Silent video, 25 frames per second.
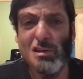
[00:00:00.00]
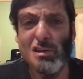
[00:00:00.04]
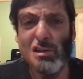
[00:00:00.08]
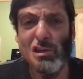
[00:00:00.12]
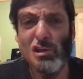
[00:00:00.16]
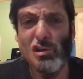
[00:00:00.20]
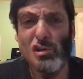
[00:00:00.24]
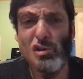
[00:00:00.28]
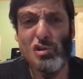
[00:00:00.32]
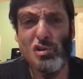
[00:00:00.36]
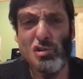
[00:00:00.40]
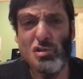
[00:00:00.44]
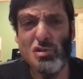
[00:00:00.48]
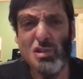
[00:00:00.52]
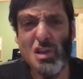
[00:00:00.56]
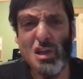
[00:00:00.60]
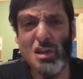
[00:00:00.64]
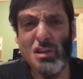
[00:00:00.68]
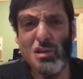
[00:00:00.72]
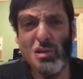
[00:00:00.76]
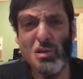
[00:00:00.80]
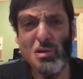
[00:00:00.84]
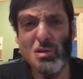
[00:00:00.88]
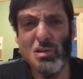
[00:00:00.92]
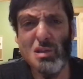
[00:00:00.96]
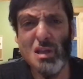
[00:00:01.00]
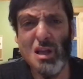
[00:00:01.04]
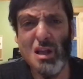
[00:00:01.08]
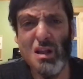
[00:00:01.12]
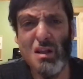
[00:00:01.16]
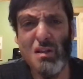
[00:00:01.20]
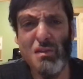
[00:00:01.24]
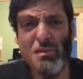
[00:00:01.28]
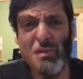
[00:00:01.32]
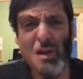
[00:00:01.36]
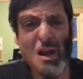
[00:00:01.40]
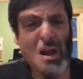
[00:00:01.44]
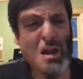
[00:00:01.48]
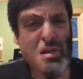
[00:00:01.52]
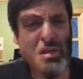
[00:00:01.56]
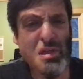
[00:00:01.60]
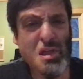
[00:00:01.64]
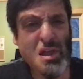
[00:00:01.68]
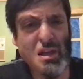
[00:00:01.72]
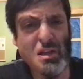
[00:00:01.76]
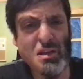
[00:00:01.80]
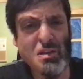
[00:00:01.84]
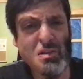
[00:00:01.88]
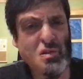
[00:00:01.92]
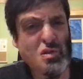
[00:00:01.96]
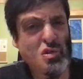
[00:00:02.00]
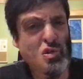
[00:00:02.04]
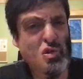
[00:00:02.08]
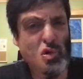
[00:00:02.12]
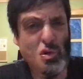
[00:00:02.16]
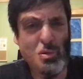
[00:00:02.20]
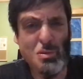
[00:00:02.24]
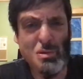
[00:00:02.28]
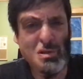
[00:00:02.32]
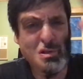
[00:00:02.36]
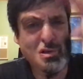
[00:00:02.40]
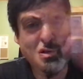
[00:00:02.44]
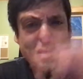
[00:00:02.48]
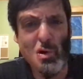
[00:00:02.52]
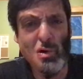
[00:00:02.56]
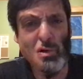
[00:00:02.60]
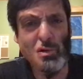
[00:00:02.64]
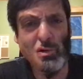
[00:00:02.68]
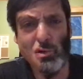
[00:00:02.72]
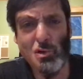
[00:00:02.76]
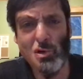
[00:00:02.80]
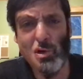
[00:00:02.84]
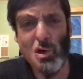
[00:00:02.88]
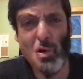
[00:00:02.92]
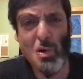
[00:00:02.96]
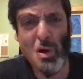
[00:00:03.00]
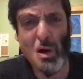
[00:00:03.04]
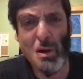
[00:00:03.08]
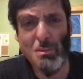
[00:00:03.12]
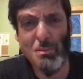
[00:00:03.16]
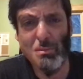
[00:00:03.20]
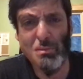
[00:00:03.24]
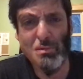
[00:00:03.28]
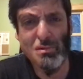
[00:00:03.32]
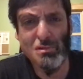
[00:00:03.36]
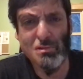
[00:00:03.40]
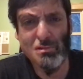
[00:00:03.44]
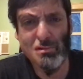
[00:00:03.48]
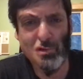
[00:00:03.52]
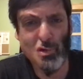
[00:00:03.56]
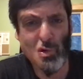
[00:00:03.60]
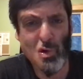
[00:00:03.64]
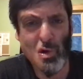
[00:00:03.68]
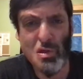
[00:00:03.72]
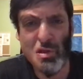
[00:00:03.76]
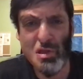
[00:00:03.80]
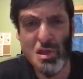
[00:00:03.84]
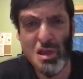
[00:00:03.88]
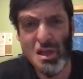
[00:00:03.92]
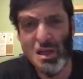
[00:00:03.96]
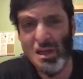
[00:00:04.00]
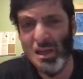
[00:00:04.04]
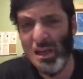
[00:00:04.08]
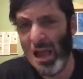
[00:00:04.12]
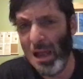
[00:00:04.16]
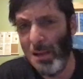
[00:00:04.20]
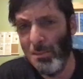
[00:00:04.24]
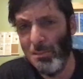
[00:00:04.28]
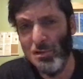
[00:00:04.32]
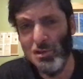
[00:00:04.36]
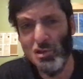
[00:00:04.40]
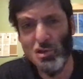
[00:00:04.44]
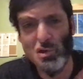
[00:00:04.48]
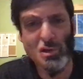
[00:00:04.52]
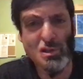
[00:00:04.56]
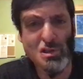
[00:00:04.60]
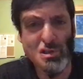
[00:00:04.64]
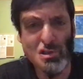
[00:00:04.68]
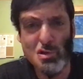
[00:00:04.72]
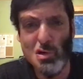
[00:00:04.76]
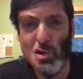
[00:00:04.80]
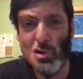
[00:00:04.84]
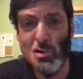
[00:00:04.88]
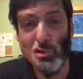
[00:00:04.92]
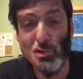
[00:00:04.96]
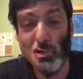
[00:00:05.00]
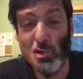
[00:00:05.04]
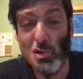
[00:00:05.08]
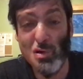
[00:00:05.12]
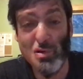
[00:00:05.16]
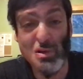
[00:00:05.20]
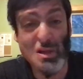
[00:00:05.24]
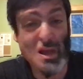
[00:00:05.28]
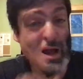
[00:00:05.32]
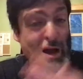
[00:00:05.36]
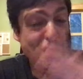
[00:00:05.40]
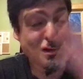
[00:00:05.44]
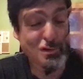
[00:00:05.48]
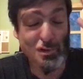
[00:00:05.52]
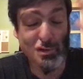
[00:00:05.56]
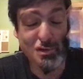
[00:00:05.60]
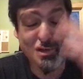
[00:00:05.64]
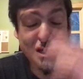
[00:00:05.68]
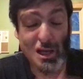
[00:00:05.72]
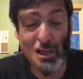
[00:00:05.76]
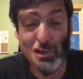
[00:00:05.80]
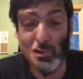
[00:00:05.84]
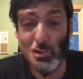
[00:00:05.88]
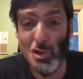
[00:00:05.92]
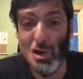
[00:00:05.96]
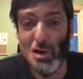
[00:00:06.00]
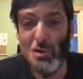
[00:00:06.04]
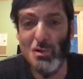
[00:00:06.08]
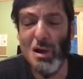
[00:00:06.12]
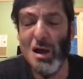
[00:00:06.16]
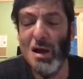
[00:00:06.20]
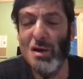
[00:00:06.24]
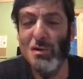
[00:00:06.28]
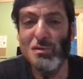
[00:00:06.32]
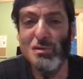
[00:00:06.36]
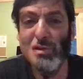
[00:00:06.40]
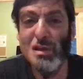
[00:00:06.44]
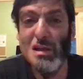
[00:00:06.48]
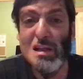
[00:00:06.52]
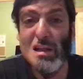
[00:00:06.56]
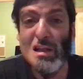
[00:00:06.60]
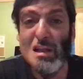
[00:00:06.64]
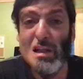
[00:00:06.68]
You should say to yourself, I think Zoom is going to go up, or I think Amazon is going to go down, or the other way around.